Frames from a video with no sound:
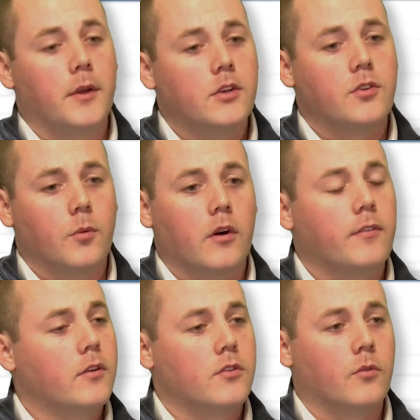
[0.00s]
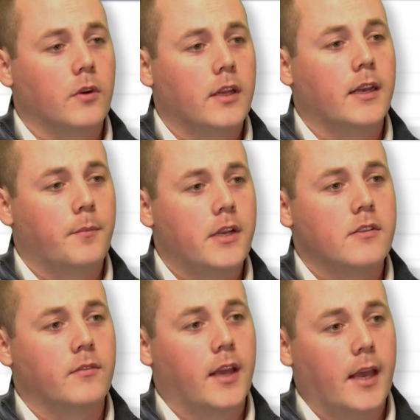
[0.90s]
Ministry Workflows are really a
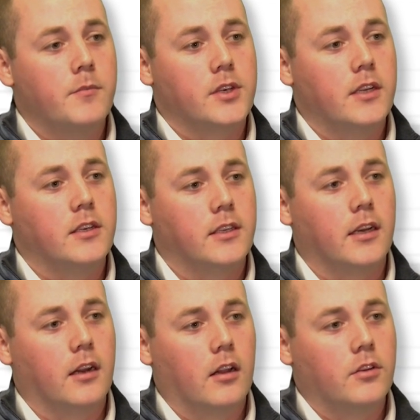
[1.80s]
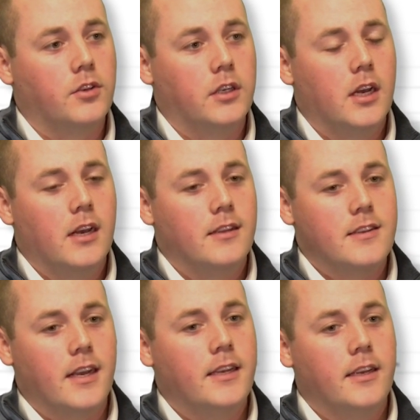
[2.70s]
piece of game-changing technology.
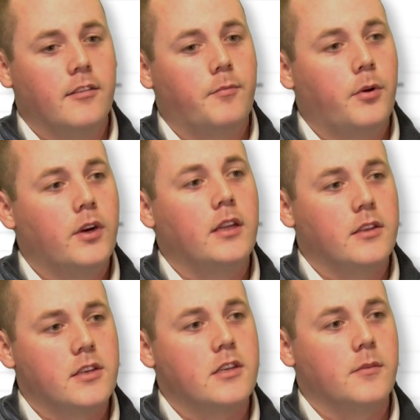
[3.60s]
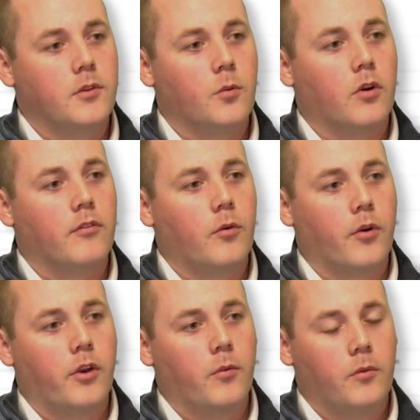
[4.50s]
This idea of putting the system to work
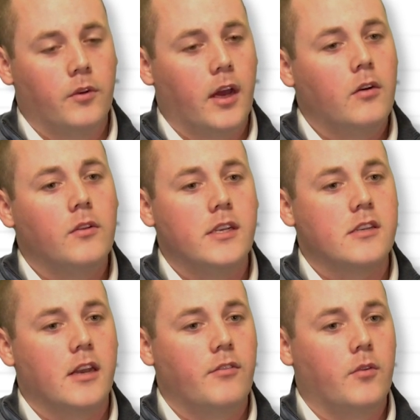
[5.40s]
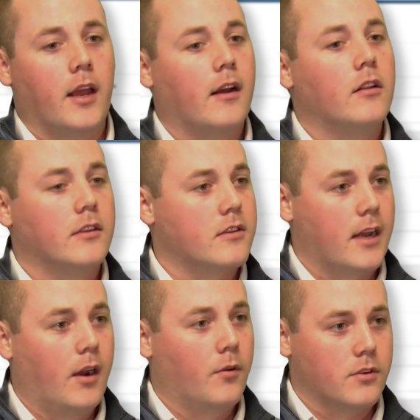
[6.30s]
for you will not only save you countless
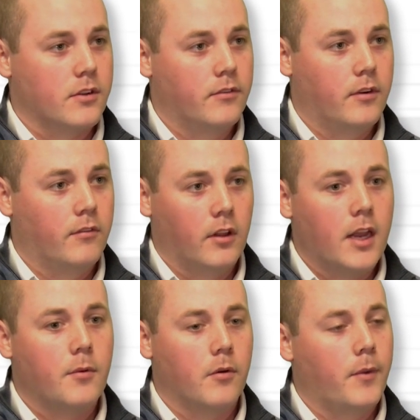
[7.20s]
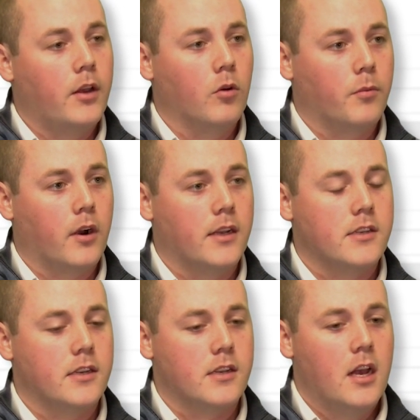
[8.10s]
hours of, of labor and manual
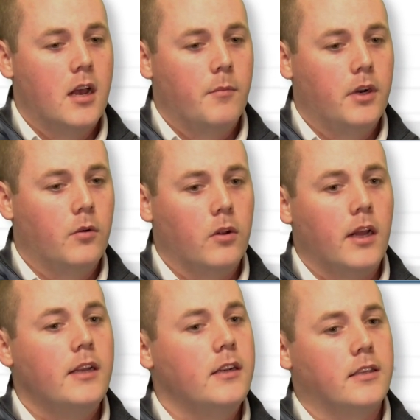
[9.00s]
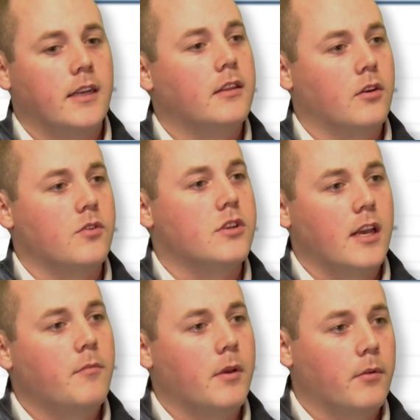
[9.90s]
process, but it will allow you to take those
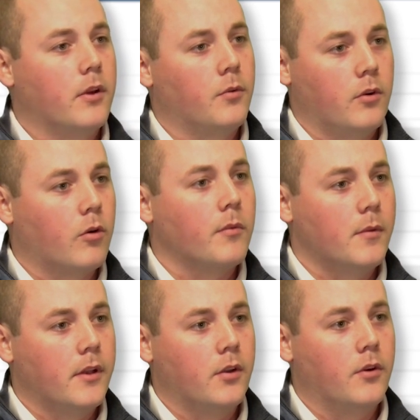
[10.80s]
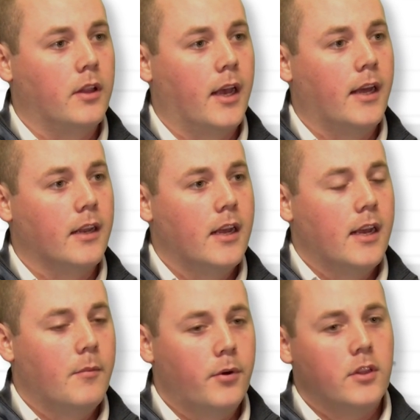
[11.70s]
same people that would normally be doing that
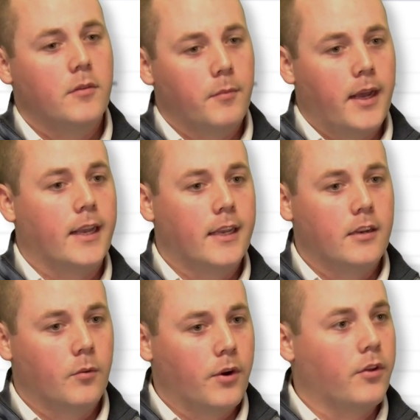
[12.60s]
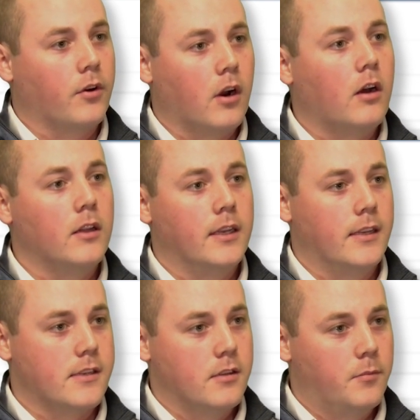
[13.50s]
and put them back into where their calling is